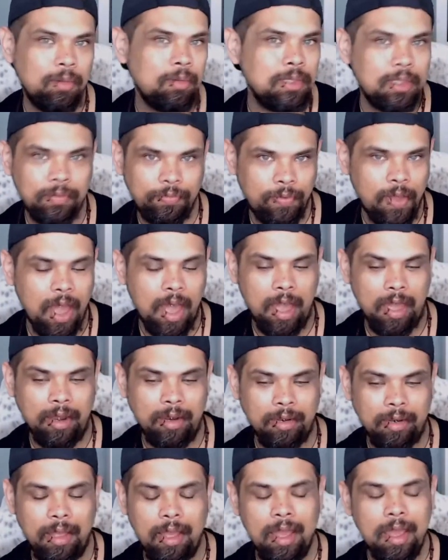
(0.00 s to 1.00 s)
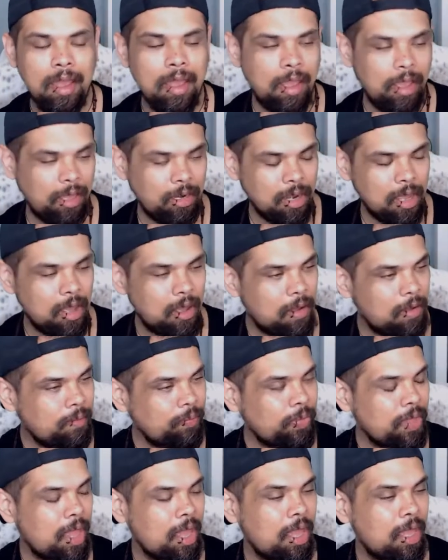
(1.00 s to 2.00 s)
It was fun,
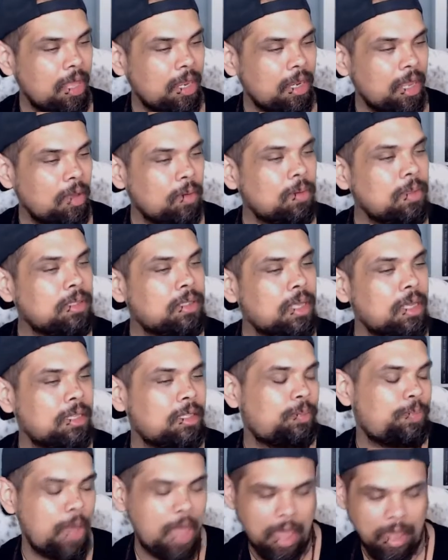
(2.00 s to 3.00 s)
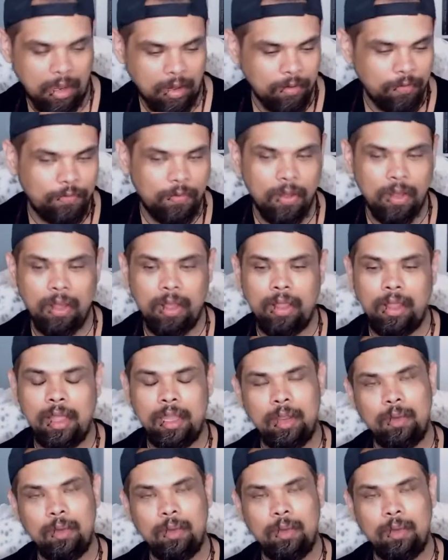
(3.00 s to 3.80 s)
and it was as painful,